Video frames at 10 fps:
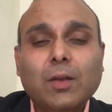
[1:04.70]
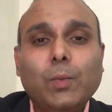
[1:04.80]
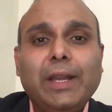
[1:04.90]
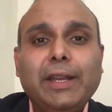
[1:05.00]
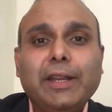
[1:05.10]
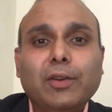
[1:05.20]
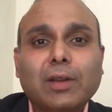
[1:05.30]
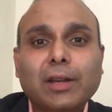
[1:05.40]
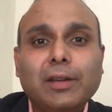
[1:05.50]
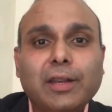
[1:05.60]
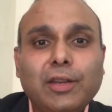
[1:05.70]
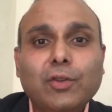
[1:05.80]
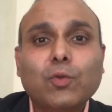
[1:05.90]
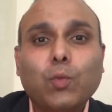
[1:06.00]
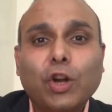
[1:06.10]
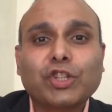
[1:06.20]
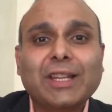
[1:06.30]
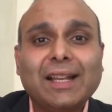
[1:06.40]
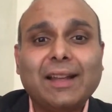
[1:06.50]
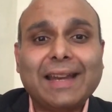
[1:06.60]
We need to continue
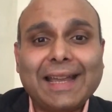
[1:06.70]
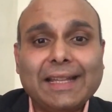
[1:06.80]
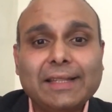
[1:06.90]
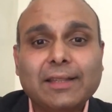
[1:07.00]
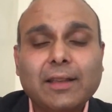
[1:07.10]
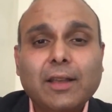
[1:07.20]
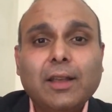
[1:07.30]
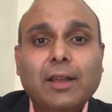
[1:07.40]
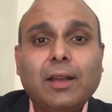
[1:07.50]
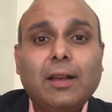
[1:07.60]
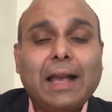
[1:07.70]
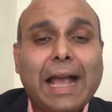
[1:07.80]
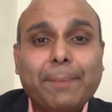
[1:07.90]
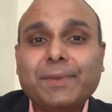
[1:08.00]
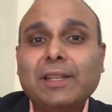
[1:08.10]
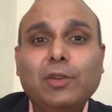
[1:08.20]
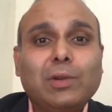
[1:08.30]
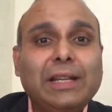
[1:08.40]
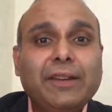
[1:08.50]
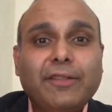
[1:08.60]
washing our hands
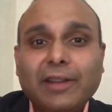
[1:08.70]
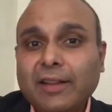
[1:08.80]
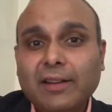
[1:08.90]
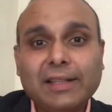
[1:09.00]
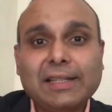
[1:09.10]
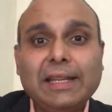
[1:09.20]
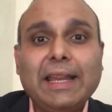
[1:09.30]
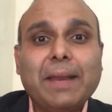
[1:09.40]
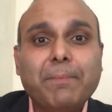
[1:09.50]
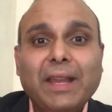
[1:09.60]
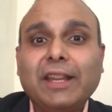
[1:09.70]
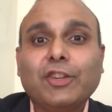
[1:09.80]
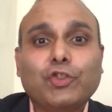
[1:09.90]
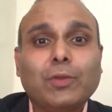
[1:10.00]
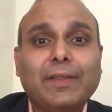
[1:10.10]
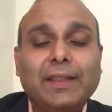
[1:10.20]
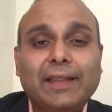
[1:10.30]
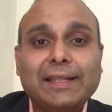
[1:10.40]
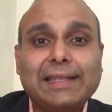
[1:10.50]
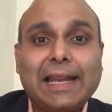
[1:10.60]
absolutely rigorously and making sure that
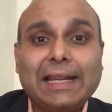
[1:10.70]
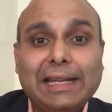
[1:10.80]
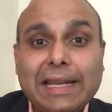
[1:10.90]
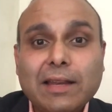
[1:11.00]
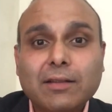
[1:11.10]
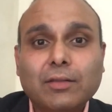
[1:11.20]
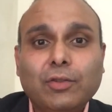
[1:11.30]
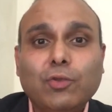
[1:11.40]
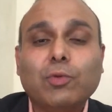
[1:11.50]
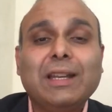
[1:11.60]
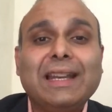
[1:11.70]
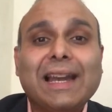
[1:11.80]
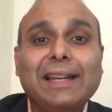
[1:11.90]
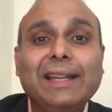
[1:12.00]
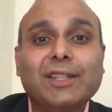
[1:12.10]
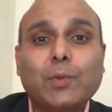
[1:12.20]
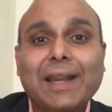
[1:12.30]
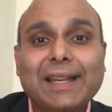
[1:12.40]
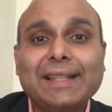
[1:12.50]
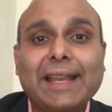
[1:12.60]
they stay clean. You would need at least
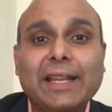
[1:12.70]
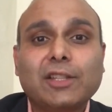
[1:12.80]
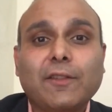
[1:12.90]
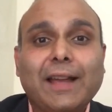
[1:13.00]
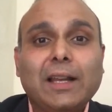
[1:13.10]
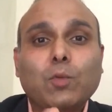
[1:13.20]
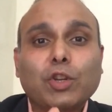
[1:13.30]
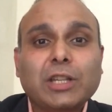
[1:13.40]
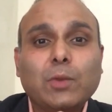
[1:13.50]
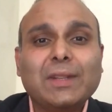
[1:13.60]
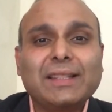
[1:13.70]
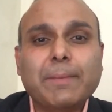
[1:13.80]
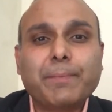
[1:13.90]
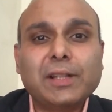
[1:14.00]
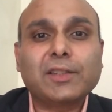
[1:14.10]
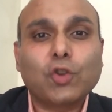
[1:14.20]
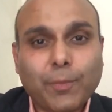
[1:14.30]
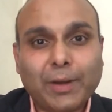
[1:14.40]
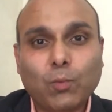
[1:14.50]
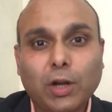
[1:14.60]
20 seconds of hand washing with simple
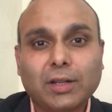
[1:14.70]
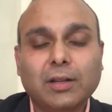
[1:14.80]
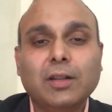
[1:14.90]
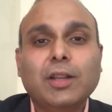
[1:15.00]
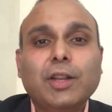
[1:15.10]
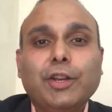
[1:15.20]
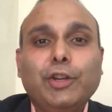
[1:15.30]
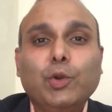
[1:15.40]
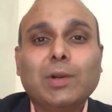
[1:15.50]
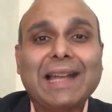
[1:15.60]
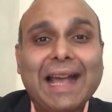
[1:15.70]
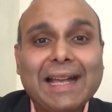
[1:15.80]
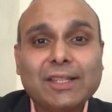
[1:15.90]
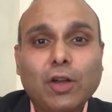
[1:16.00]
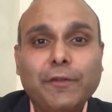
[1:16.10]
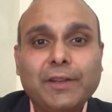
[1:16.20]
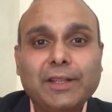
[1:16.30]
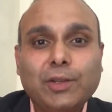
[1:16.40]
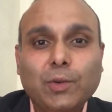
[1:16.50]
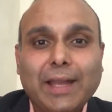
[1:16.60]
soap and water. Do it as often
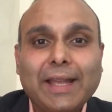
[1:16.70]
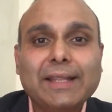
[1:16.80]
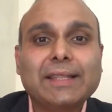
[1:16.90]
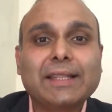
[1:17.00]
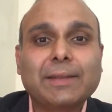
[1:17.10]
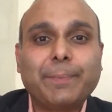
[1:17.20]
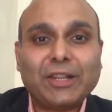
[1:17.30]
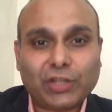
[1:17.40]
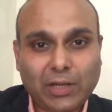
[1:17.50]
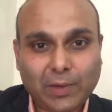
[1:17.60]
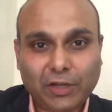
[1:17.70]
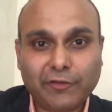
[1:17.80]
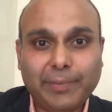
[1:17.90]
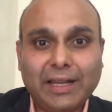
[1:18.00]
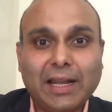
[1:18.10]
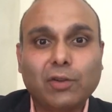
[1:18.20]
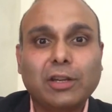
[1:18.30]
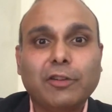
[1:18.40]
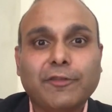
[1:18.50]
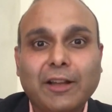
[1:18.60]
as you can, especially when you've been out
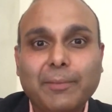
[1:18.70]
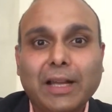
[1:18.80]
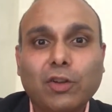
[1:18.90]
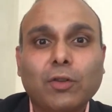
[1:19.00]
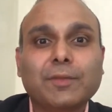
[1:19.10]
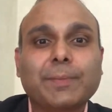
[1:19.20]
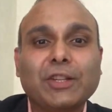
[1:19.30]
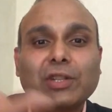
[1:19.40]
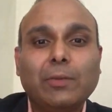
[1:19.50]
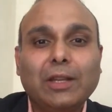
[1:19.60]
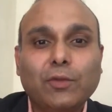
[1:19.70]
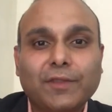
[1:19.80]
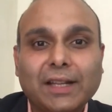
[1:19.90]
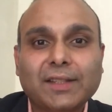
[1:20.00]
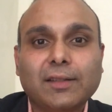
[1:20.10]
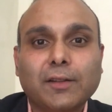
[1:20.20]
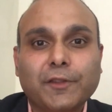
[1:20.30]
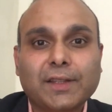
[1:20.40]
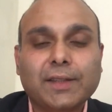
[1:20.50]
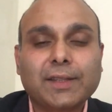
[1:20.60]
and you've come back home, especially when you've touched
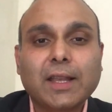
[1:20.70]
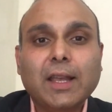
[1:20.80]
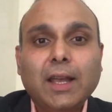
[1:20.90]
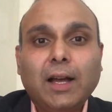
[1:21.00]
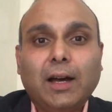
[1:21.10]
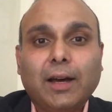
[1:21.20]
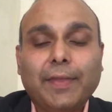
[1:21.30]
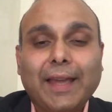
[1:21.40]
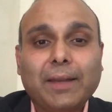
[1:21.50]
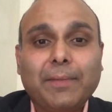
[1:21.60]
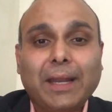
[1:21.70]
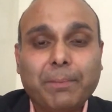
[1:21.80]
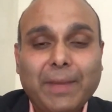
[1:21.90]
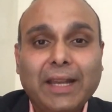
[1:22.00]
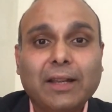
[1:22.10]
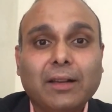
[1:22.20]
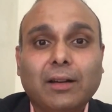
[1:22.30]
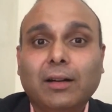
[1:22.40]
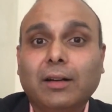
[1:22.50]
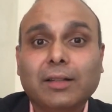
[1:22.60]
surfaces that may
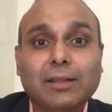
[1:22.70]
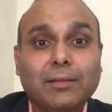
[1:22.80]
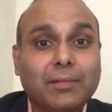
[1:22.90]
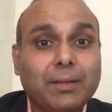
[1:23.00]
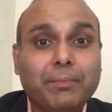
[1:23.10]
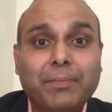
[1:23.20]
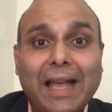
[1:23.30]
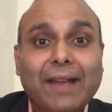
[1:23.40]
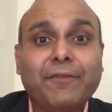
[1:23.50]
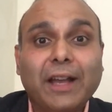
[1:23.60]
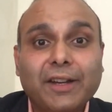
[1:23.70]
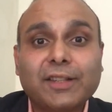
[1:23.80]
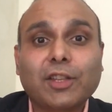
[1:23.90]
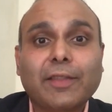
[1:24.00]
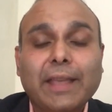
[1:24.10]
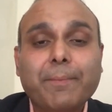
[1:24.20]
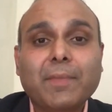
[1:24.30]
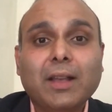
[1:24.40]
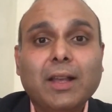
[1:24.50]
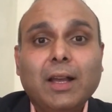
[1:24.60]
have virus on them.